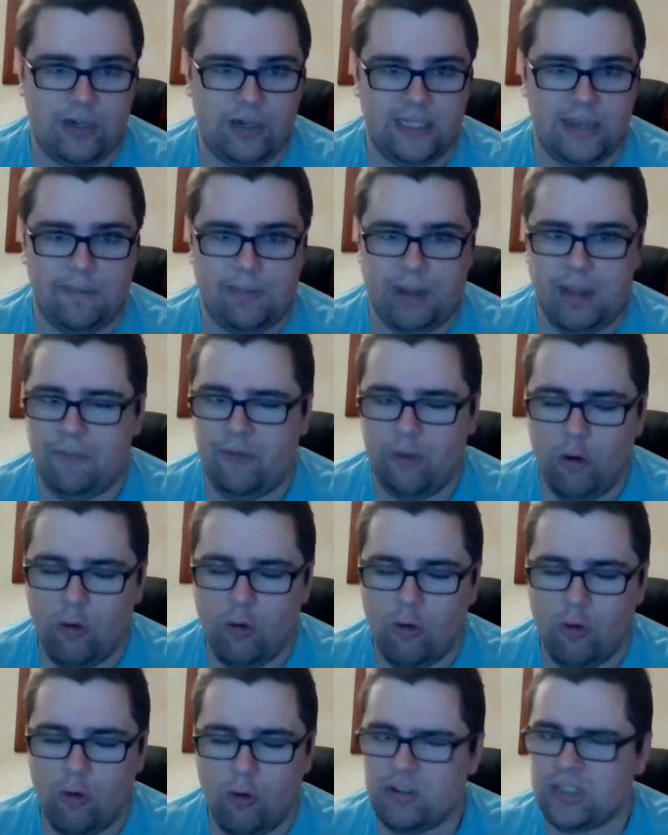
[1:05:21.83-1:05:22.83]
For example, I'm
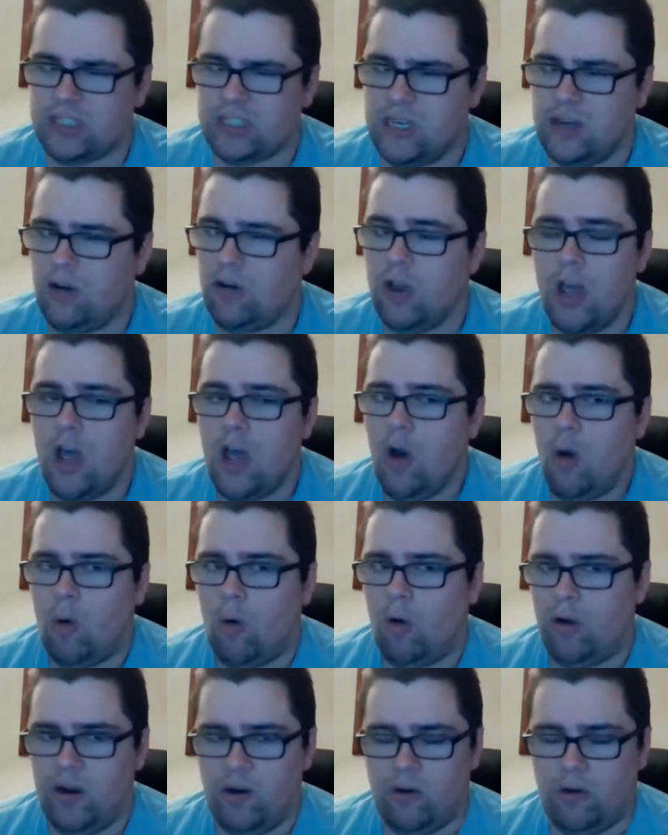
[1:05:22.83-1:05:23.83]
focusing
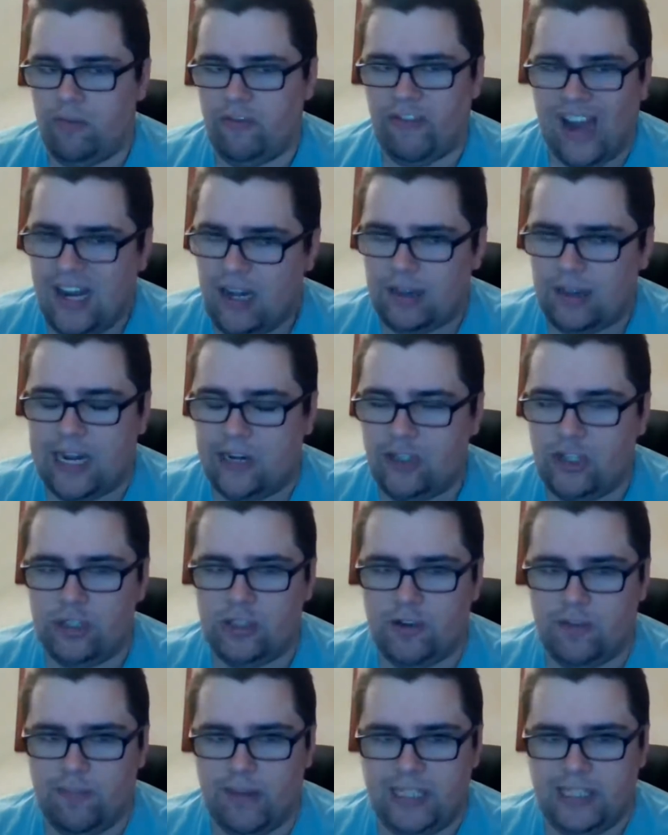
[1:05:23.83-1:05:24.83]
on on final
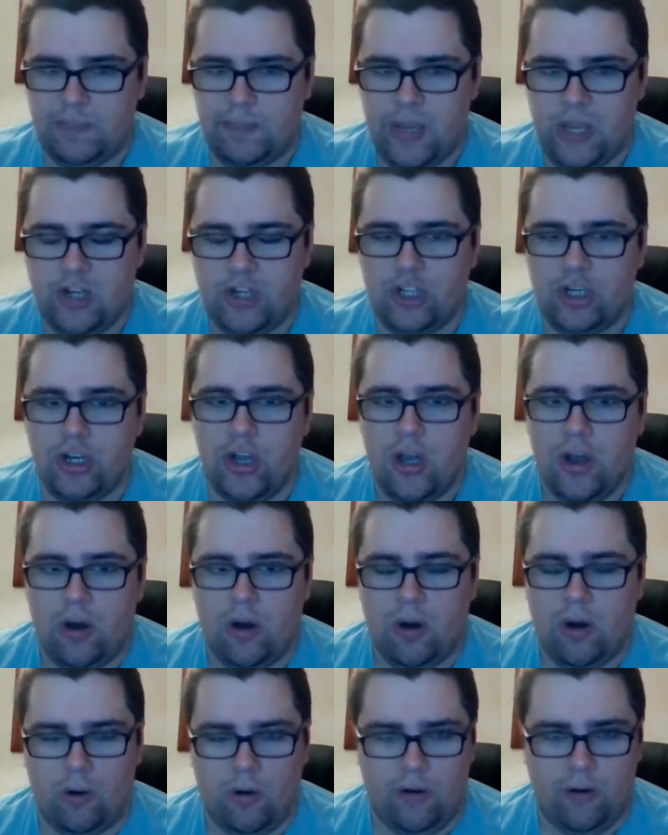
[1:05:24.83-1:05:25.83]
touches of my speech
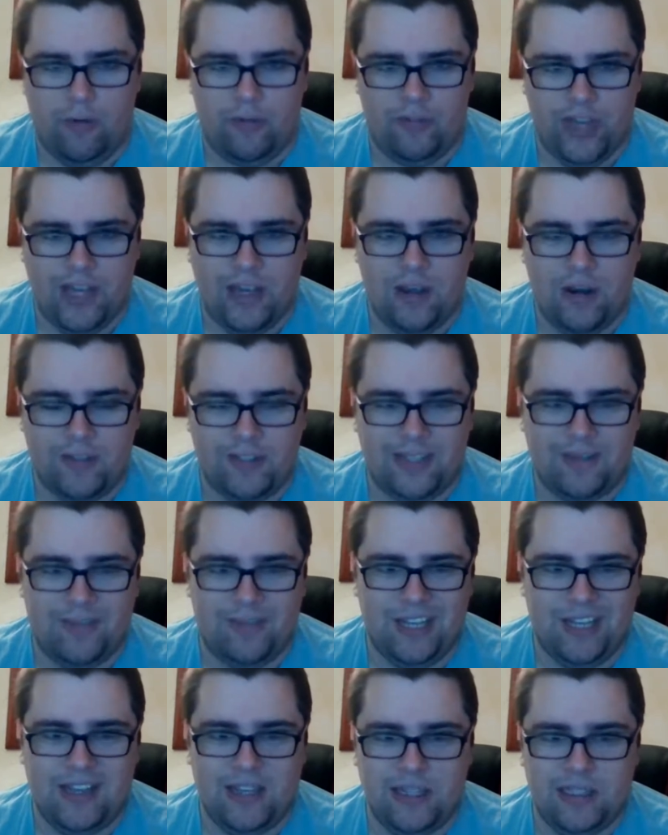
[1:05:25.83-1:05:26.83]
or, uh, or, or thinking of
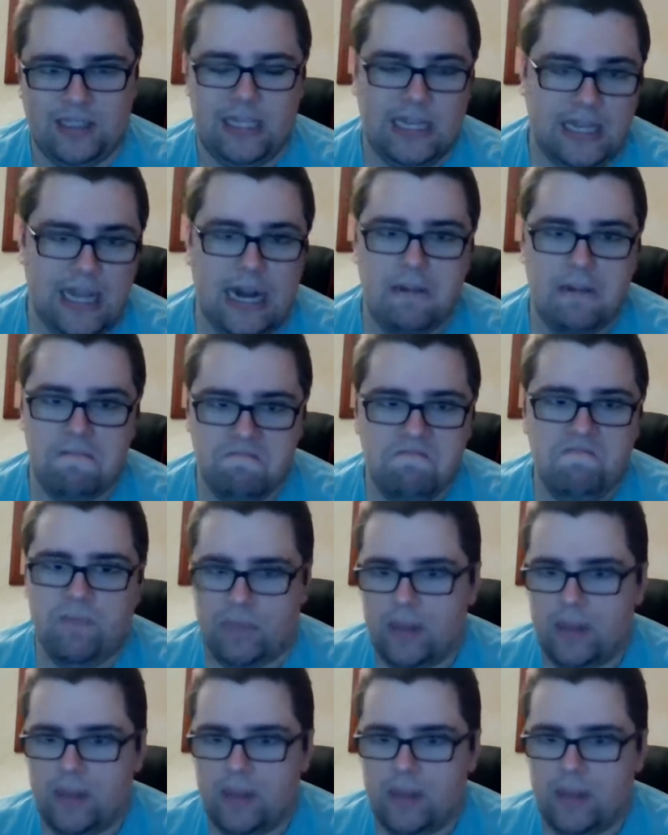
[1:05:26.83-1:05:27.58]
something like this, and then